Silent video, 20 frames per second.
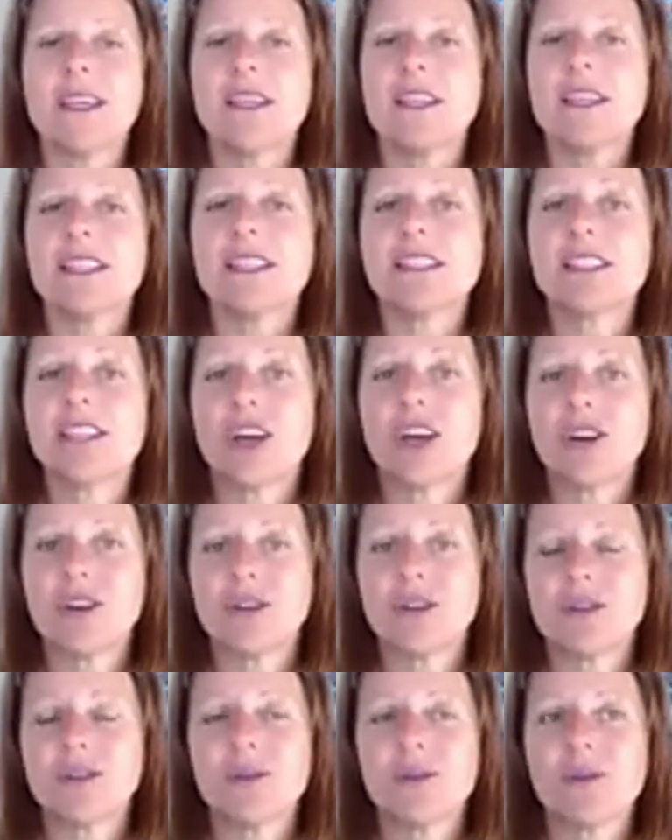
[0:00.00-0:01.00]

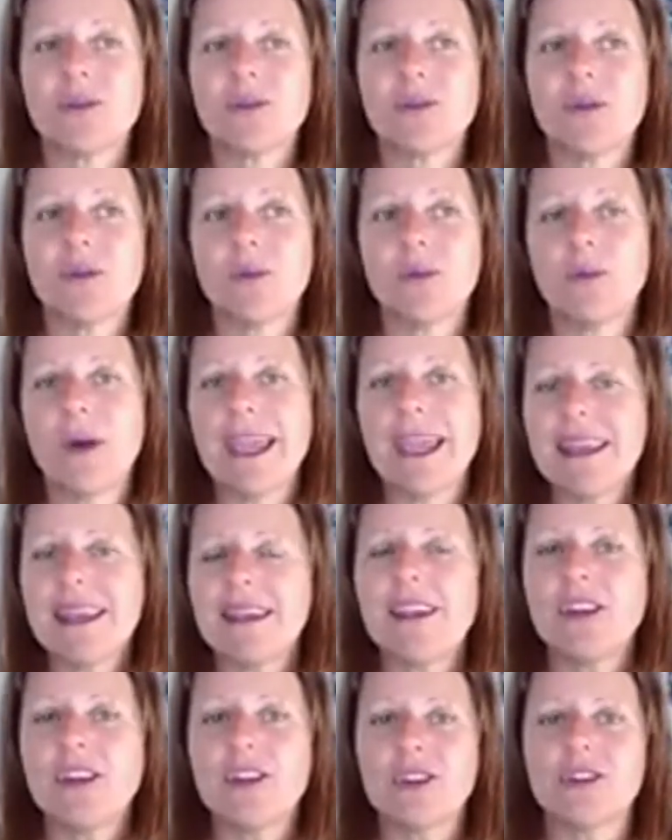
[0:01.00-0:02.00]
So
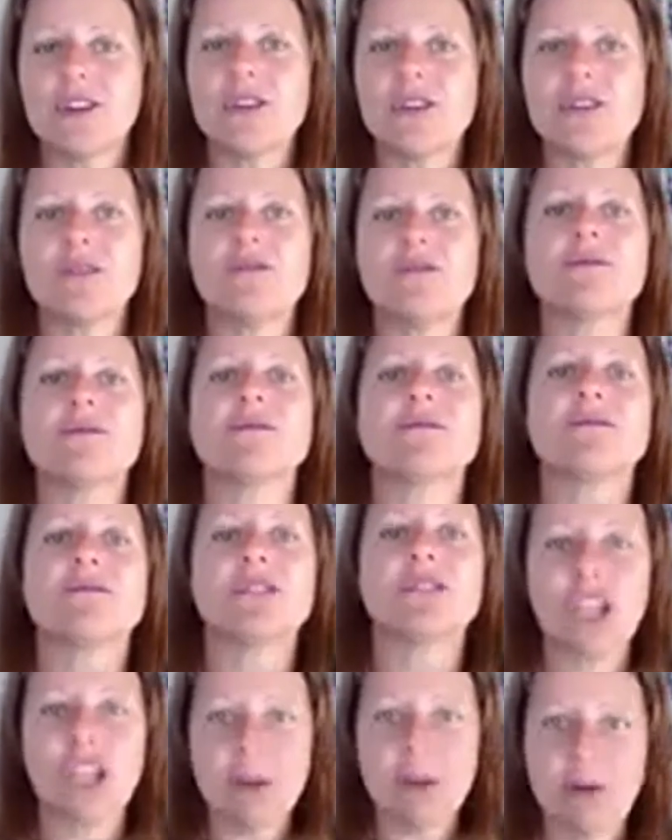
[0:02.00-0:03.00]
when you
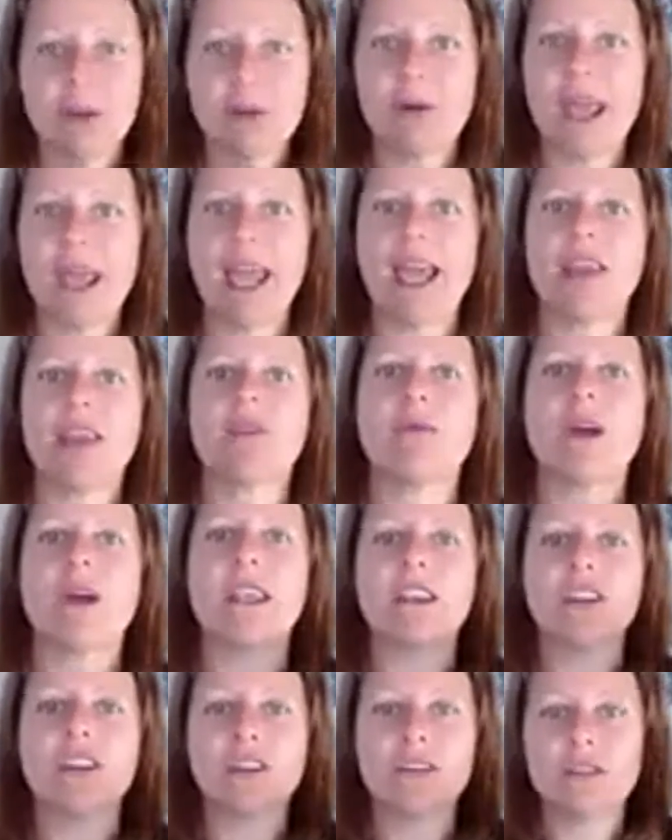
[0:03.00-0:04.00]
jump around,
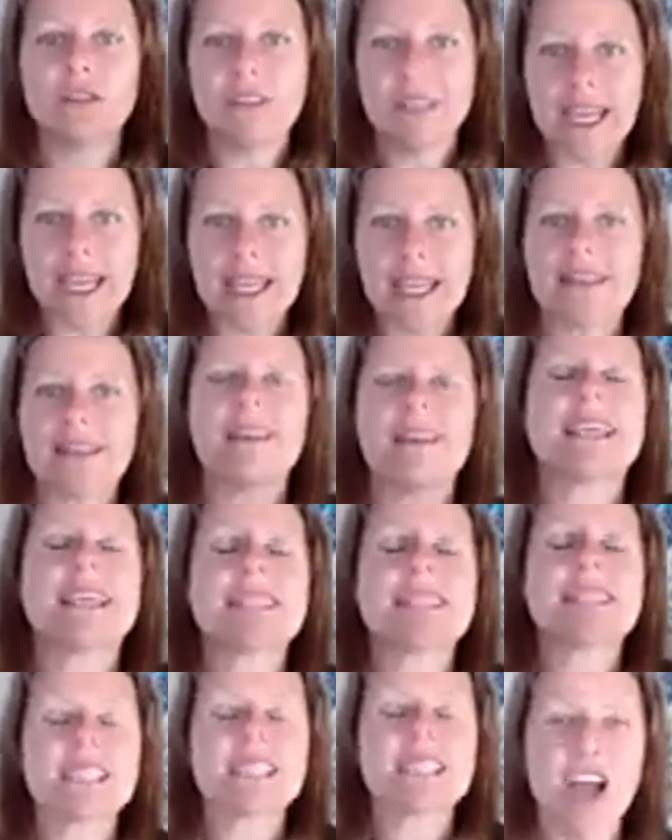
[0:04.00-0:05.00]
when you get
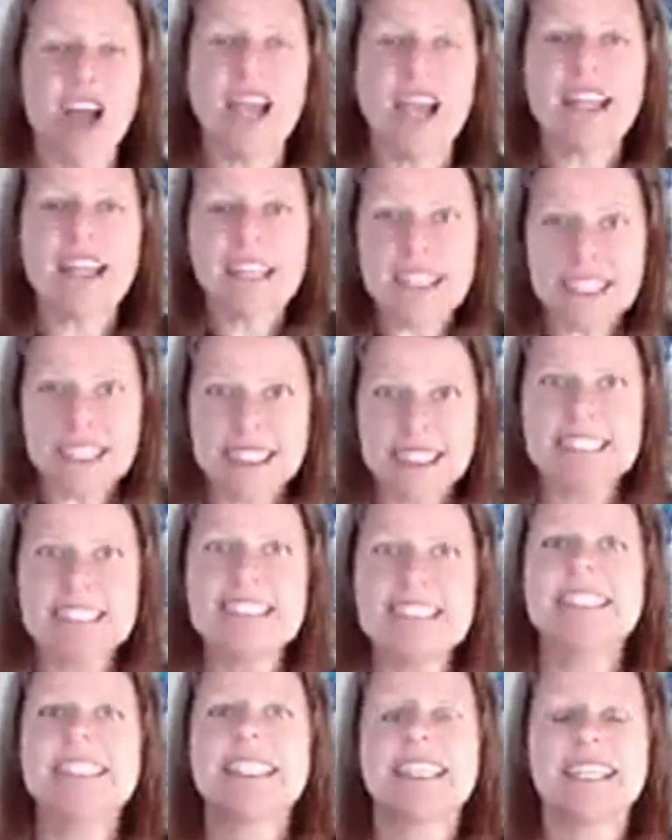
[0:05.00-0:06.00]
excited,
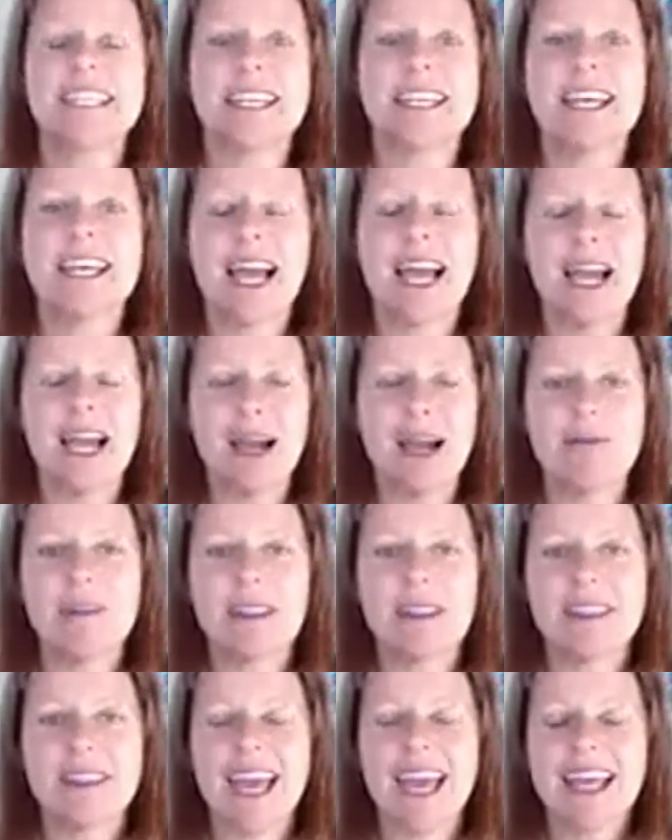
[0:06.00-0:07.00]

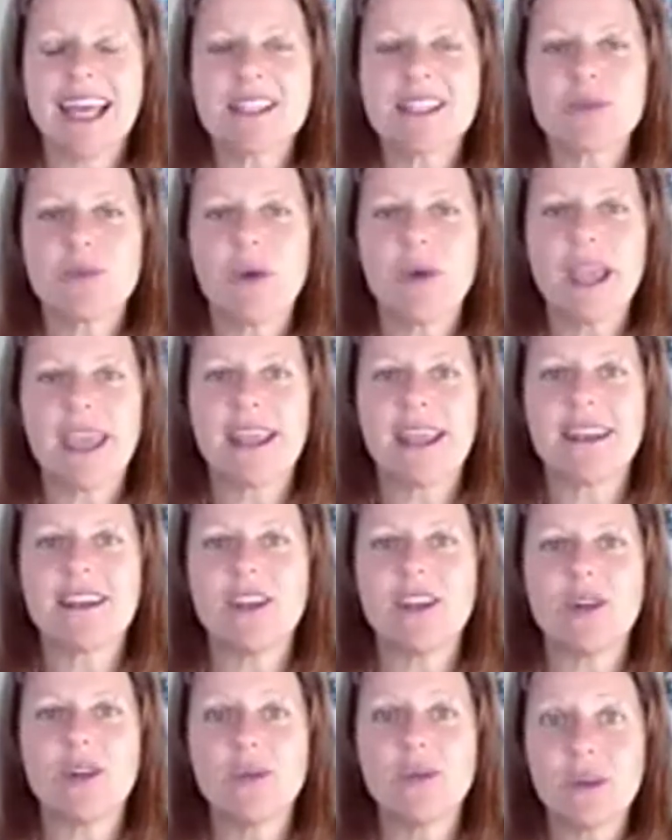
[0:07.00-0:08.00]
that's when
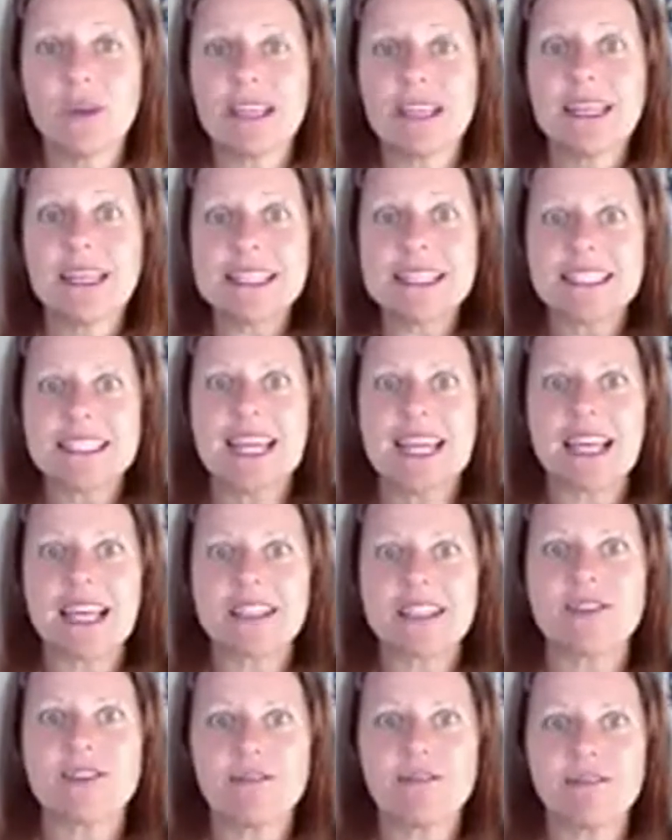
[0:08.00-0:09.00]
you really
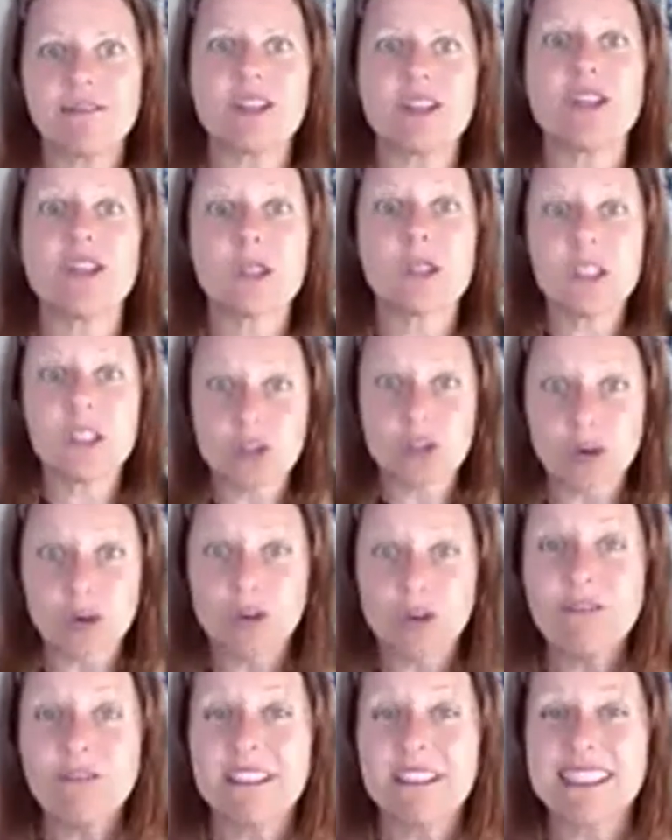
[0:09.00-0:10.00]
start to feel your
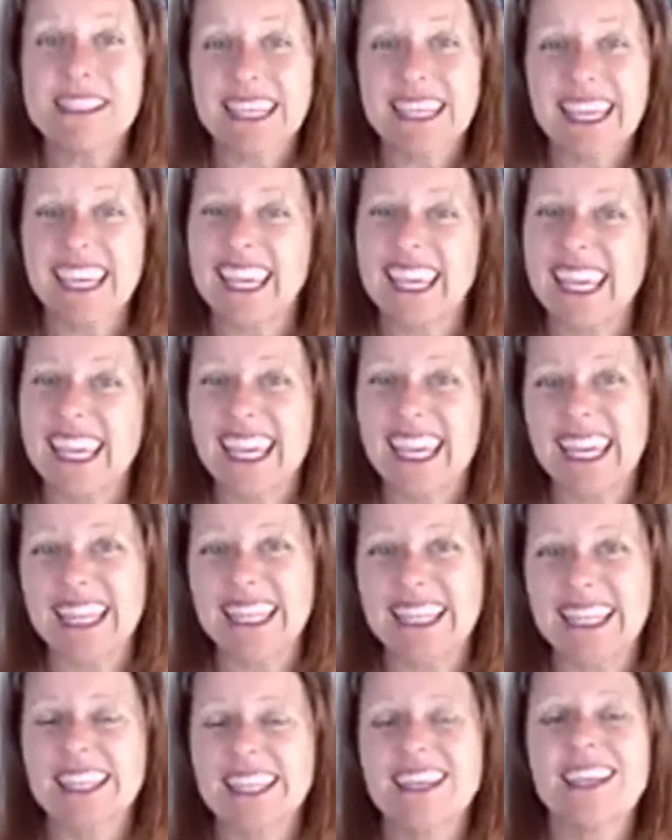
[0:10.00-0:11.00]
endorphins kick
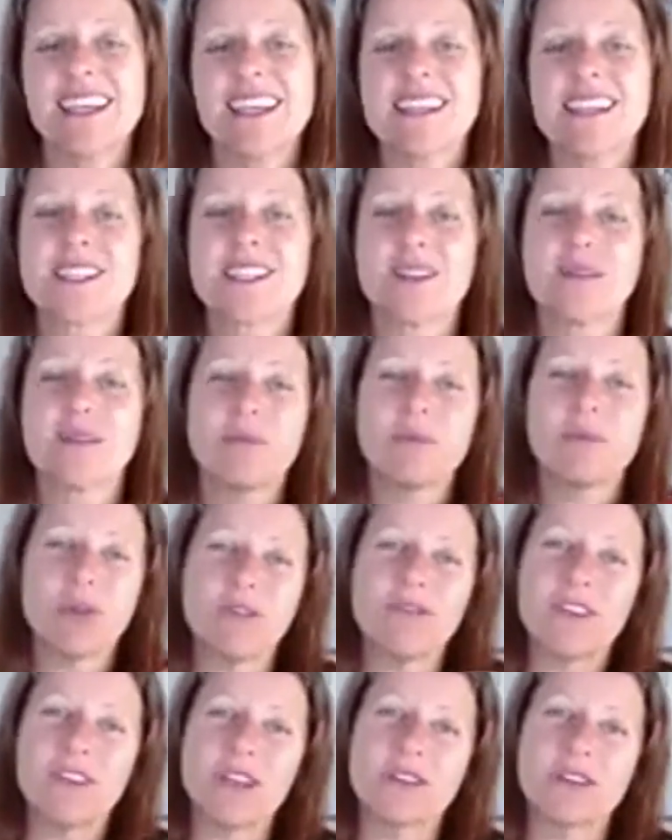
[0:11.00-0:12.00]
in. So the
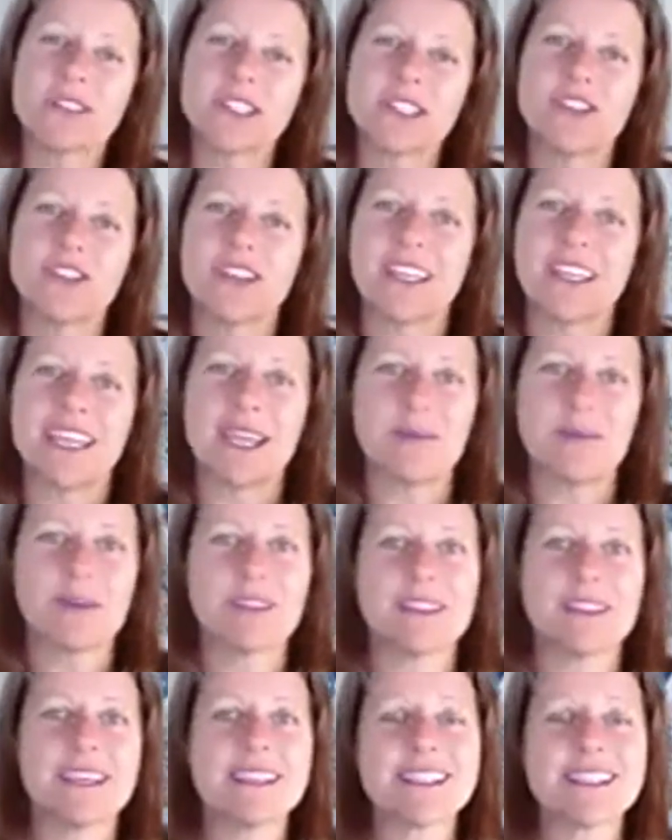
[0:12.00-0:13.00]
more vigorous you can get with
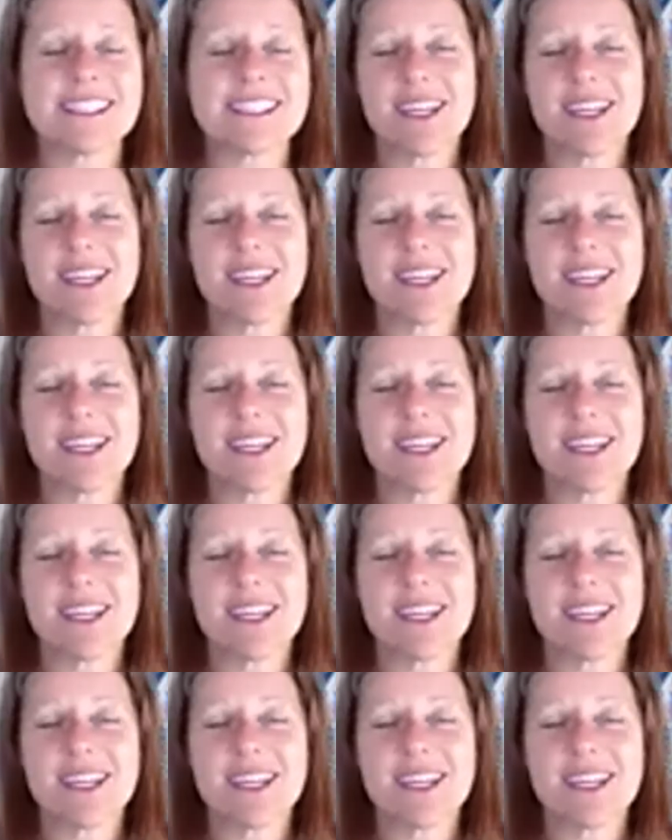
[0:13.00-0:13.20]
this,